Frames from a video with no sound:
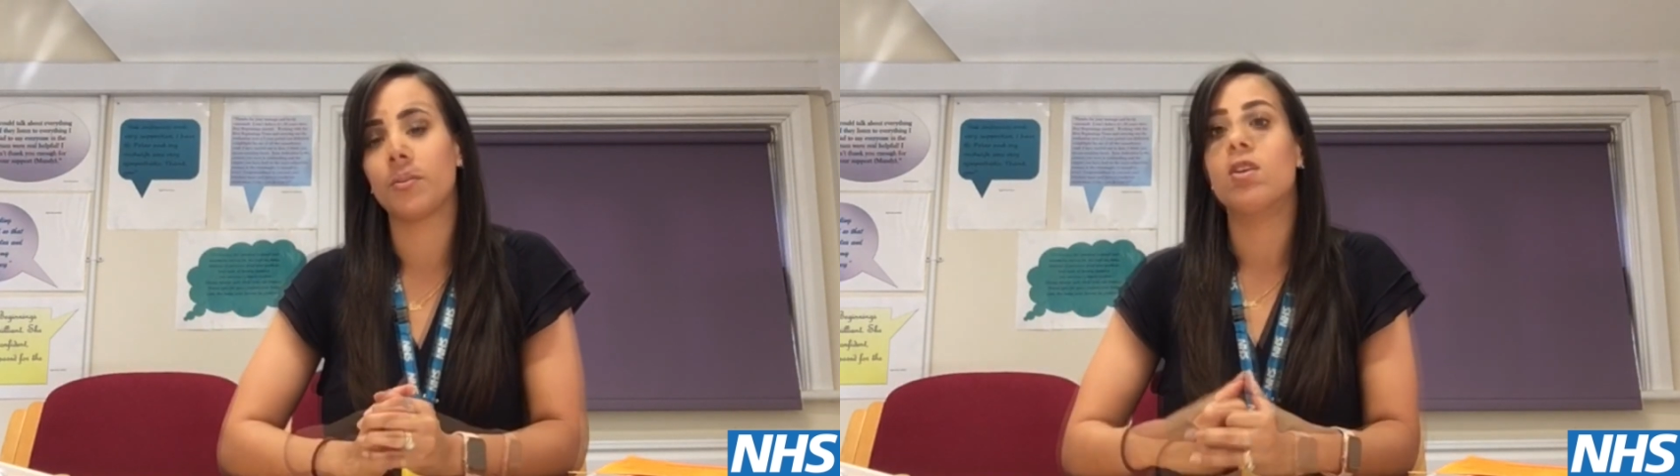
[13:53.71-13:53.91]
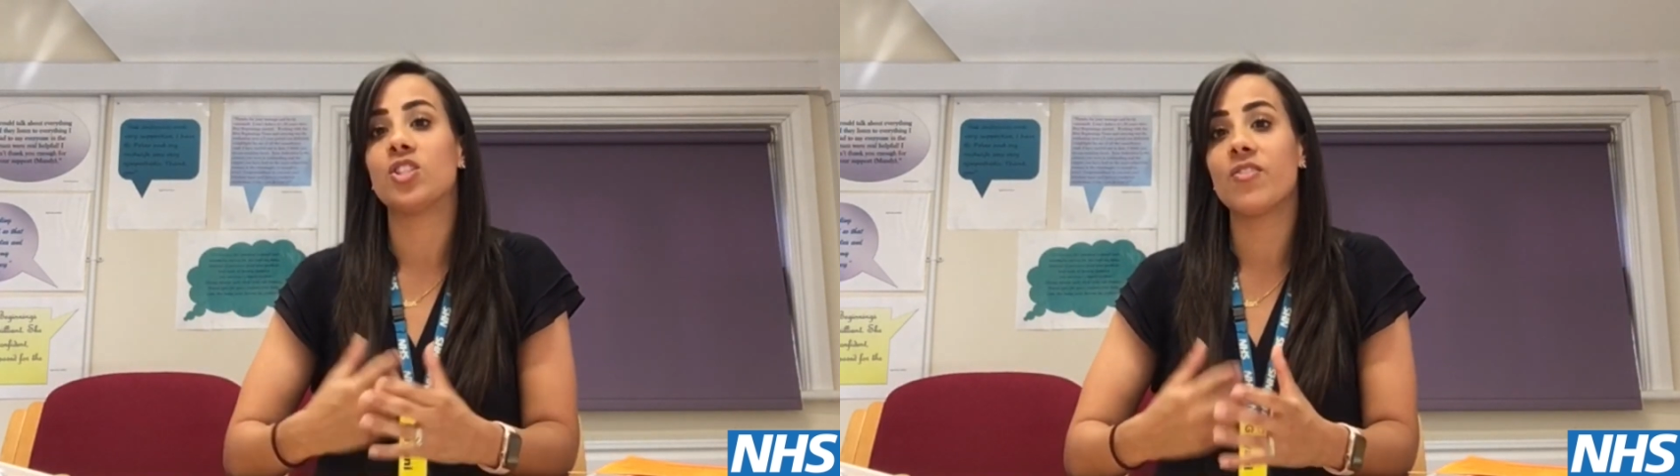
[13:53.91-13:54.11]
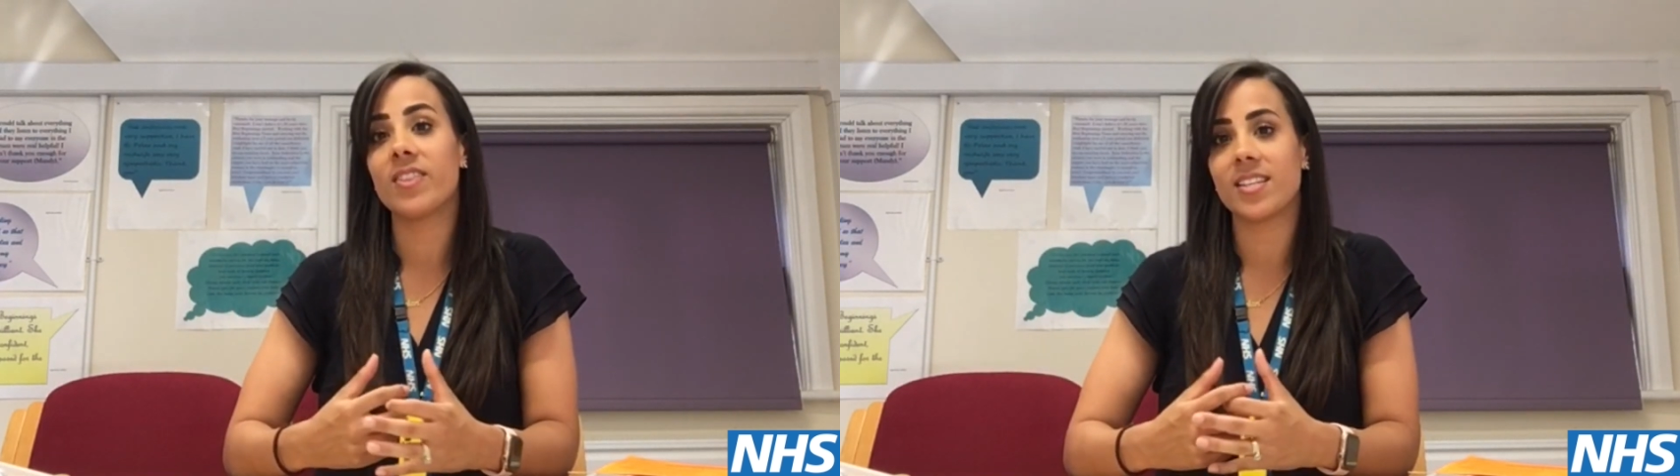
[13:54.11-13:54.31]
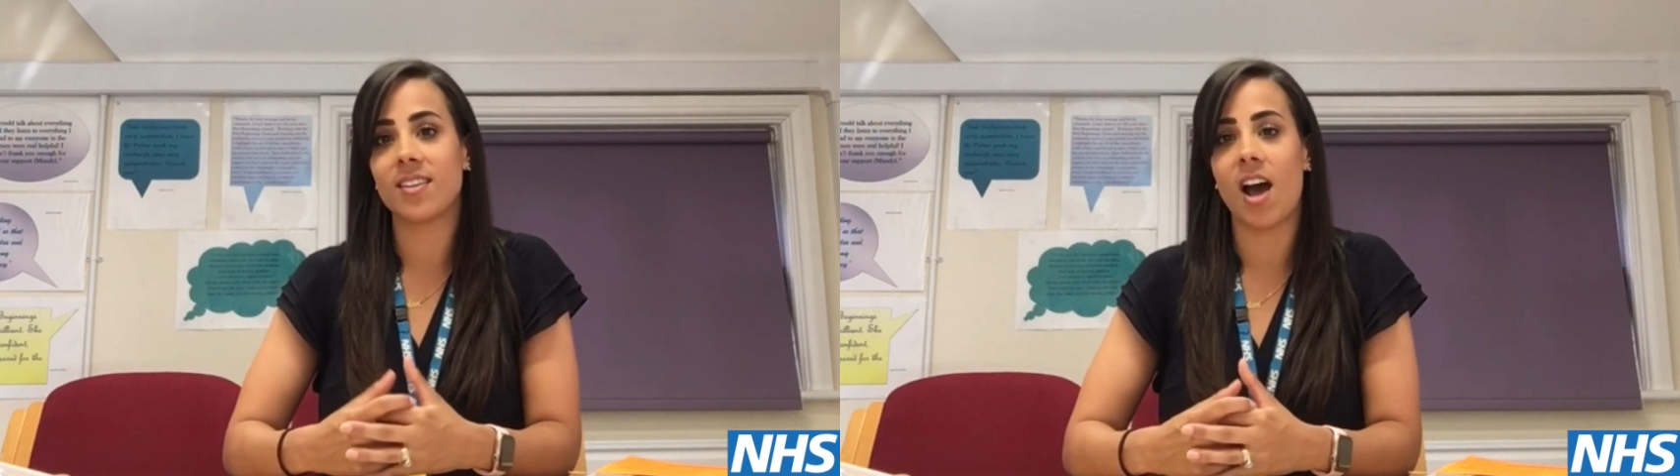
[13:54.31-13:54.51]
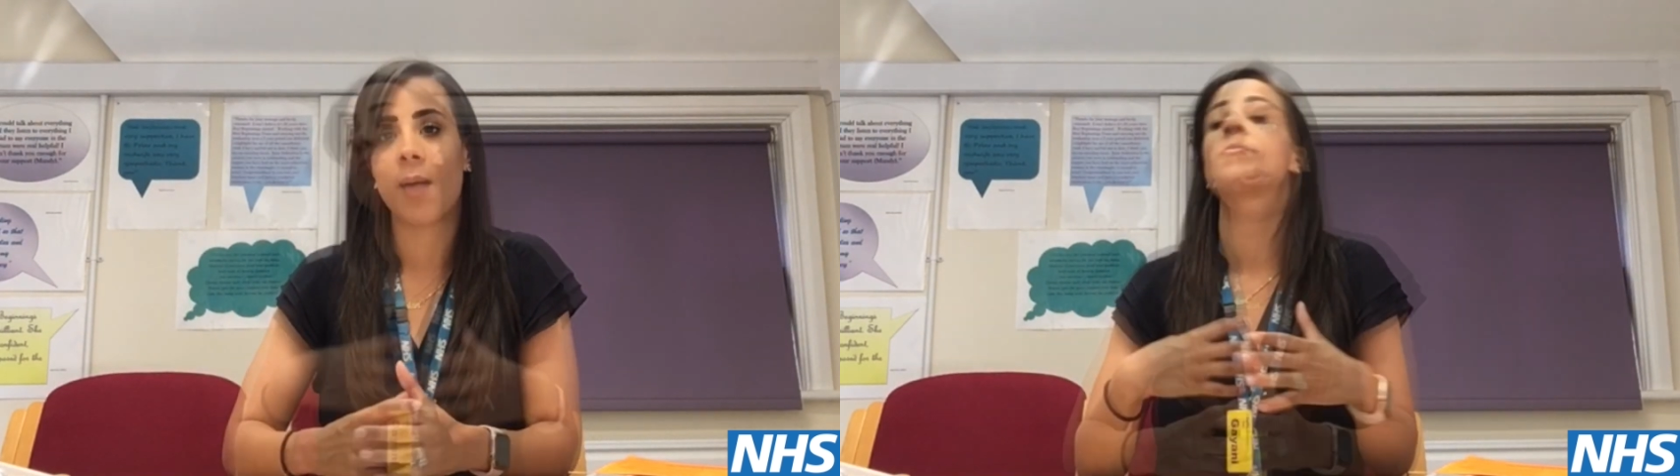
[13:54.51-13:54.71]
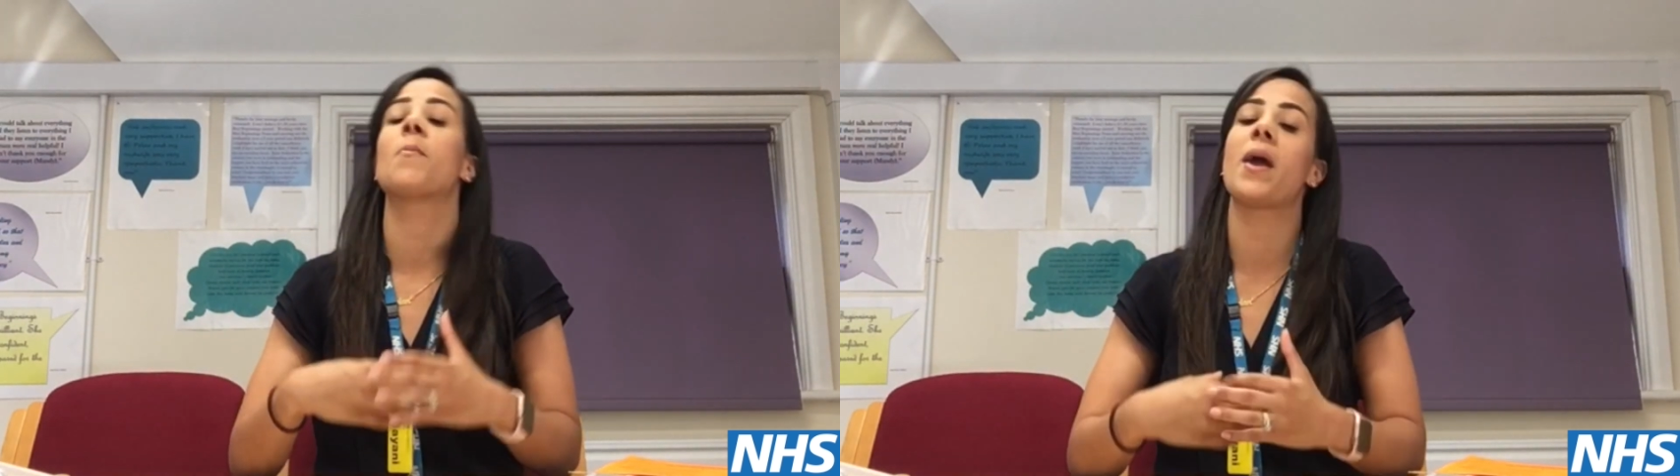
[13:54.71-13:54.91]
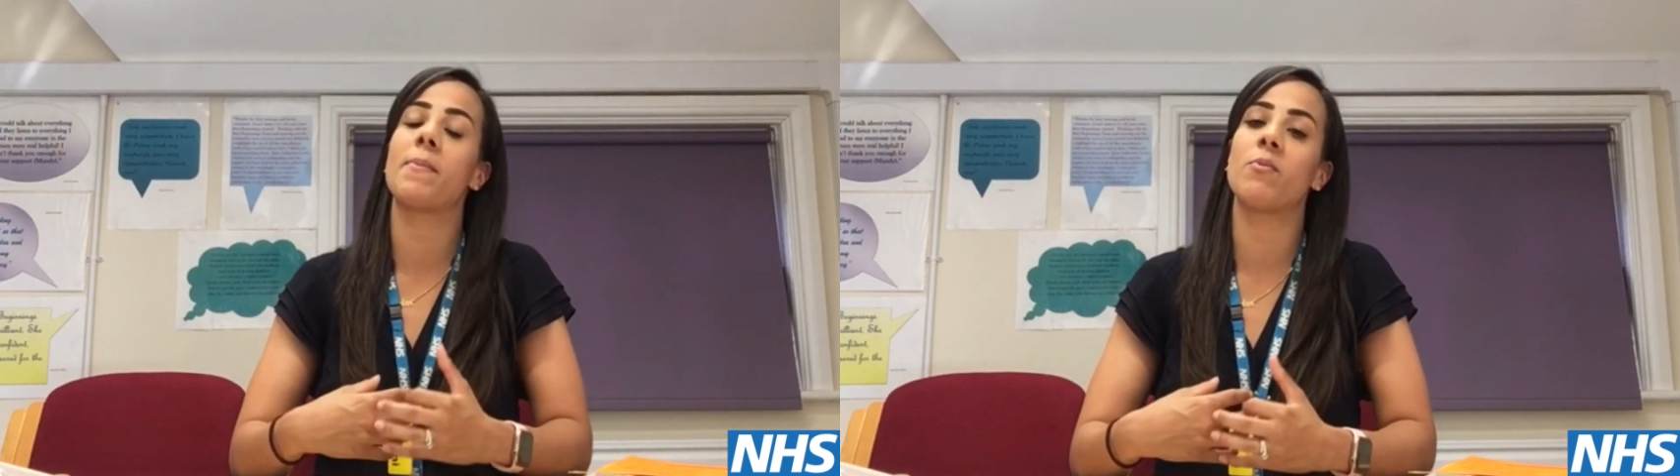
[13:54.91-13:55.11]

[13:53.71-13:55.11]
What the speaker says: During this time, your baby